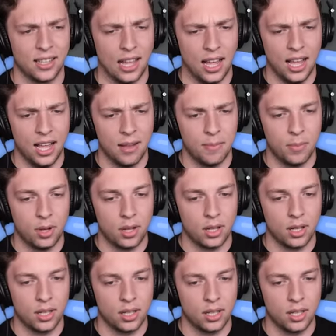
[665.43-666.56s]
Um, with a
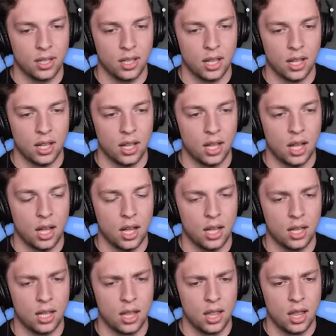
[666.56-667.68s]
golem. There's a lot of
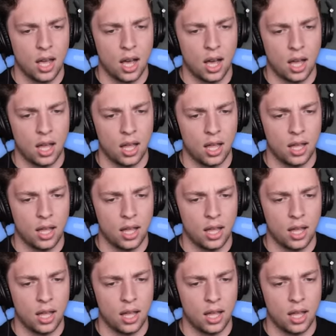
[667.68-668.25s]
golems. Field.